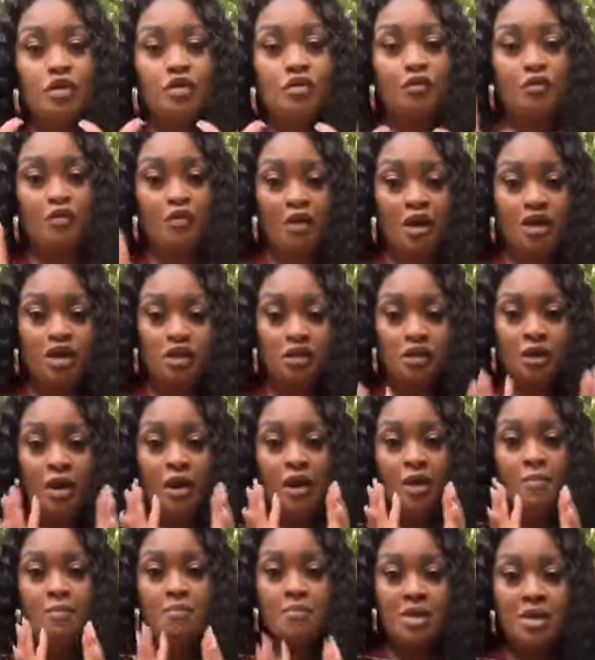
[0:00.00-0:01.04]
those fresh
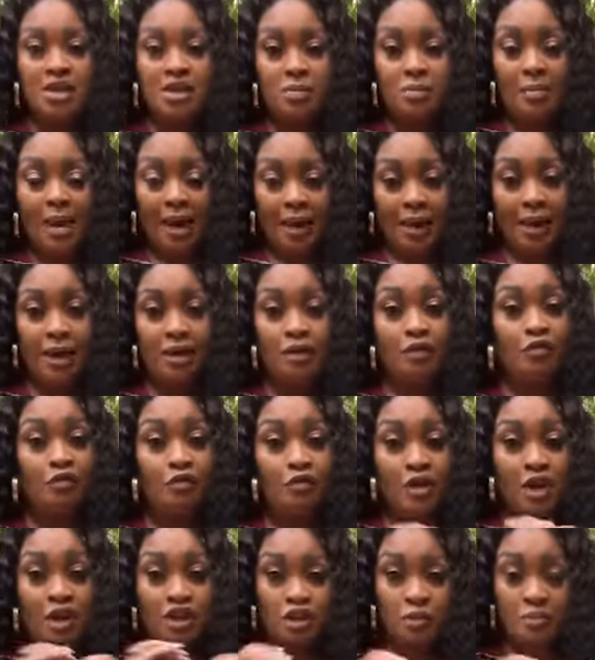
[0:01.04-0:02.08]
meat market,
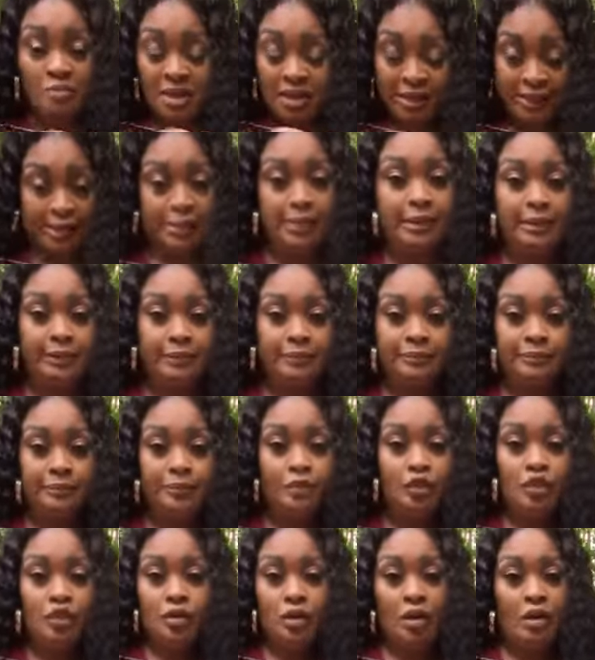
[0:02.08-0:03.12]
fresh meat.
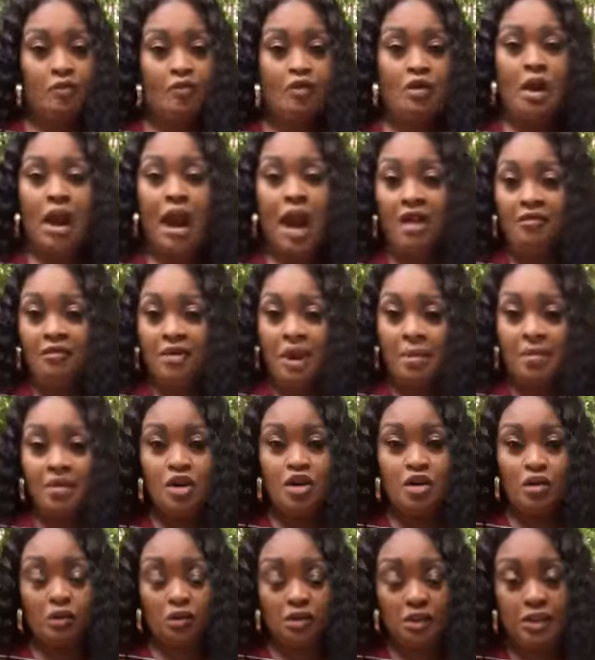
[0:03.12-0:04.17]
So if you have them
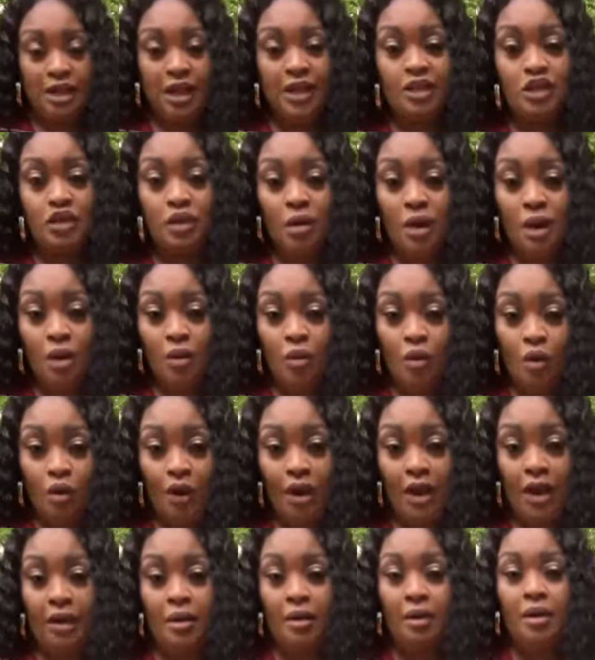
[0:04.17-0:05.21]
in your state, you can go
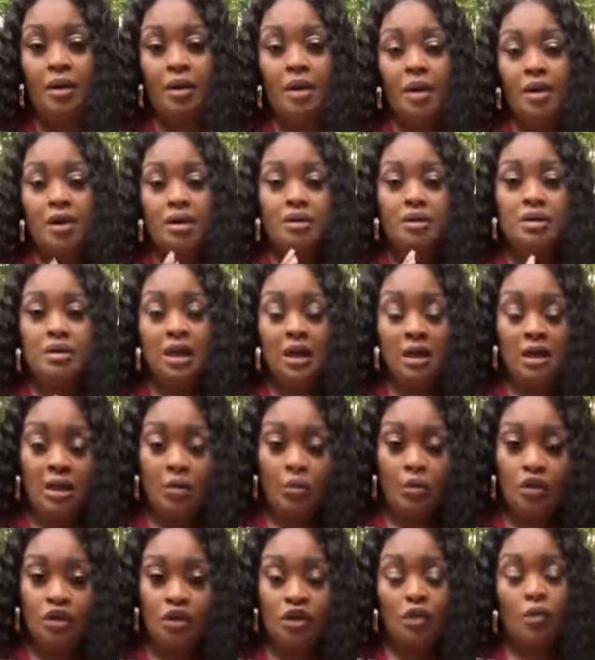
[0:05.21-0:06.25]
there. Tell
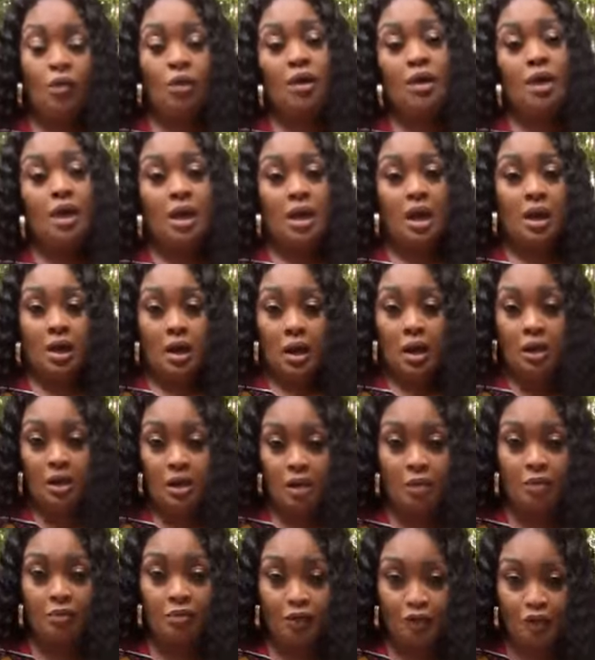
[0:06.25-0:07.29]
them what you want, they can cut
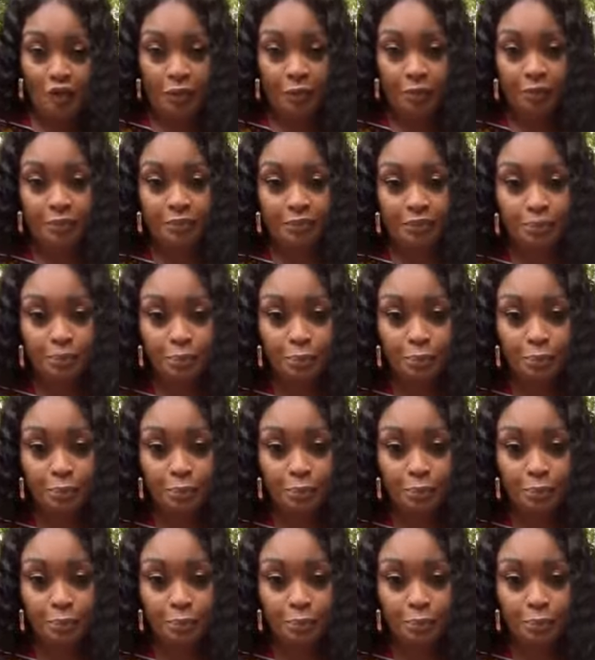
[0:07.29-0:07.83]
it up for you.